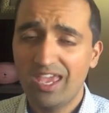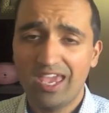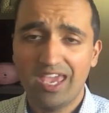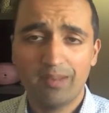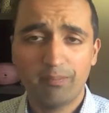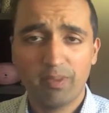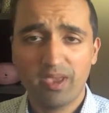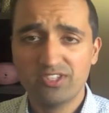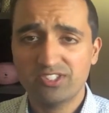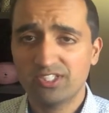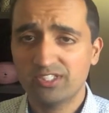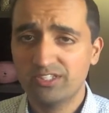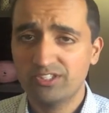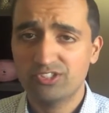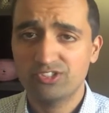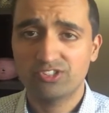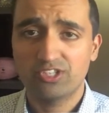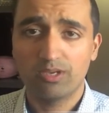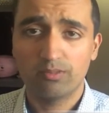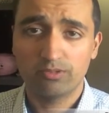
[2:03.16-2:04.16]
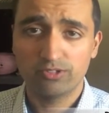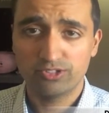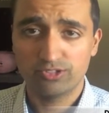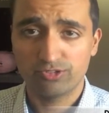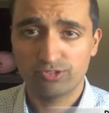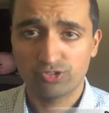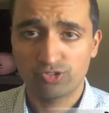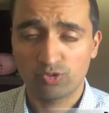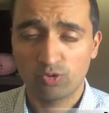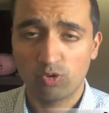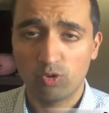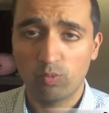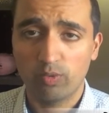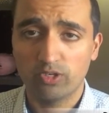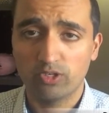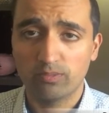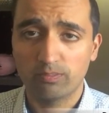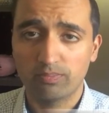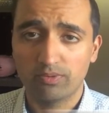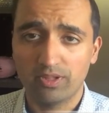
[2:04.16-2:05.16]
it basically just doubles your score
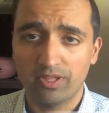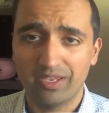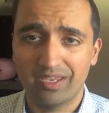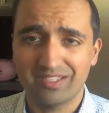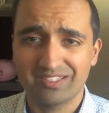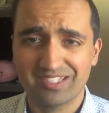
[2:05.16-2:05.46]
when you're playing.